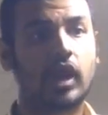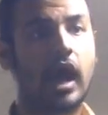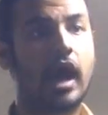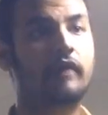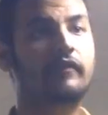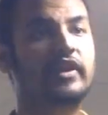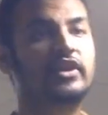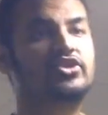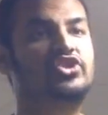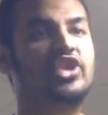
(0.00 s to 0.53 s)

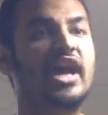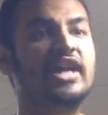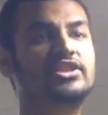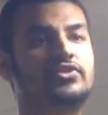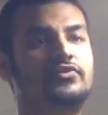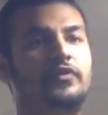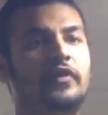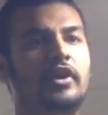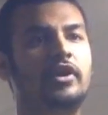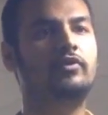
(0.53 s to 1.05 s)
having
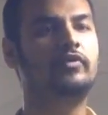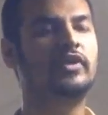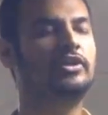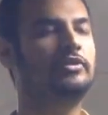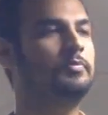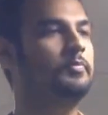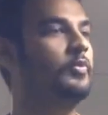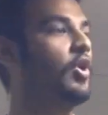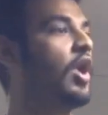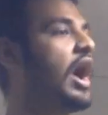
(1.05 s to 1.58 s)
chest filled
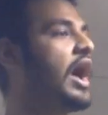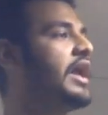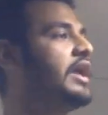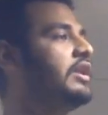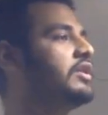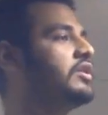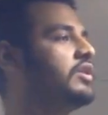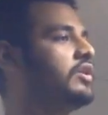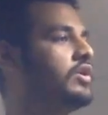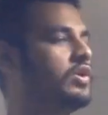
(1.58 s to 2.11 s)
with
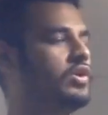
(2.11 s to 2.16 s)
pride.